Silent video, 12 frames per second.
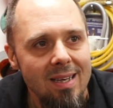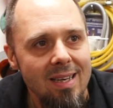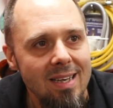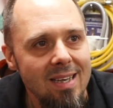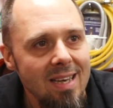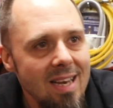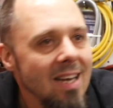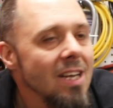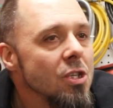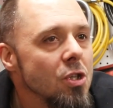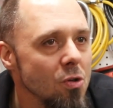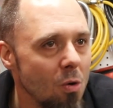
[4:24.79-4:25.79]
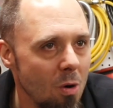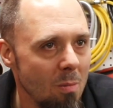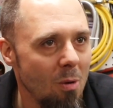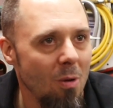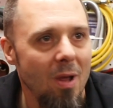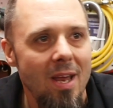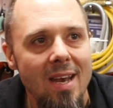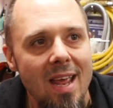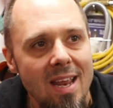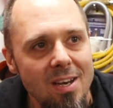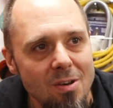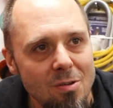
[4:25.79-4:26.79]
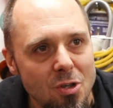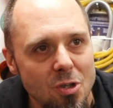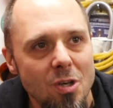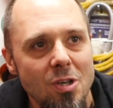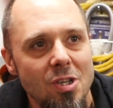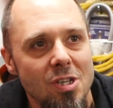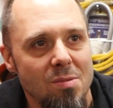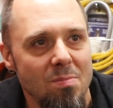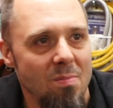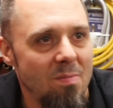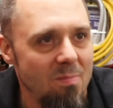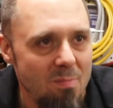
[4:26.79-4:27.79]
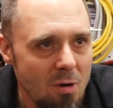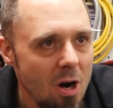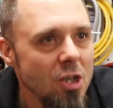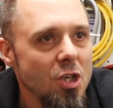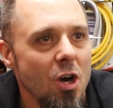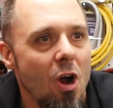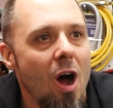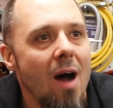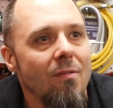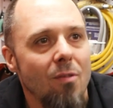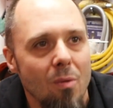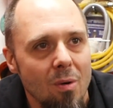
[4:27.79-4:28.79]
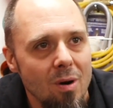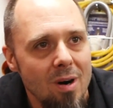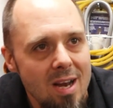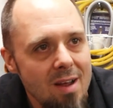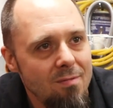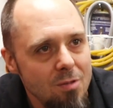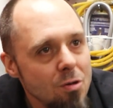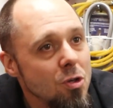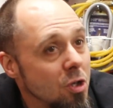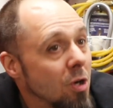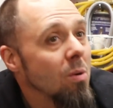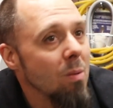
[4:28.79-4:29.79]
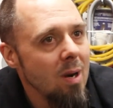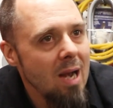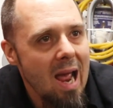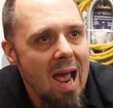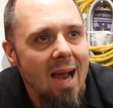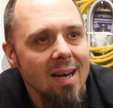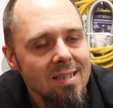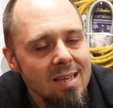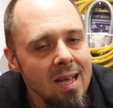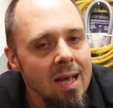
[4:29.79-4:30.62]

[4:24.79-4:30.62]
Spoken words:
it is normal, and you should just brush it off, or if you should react.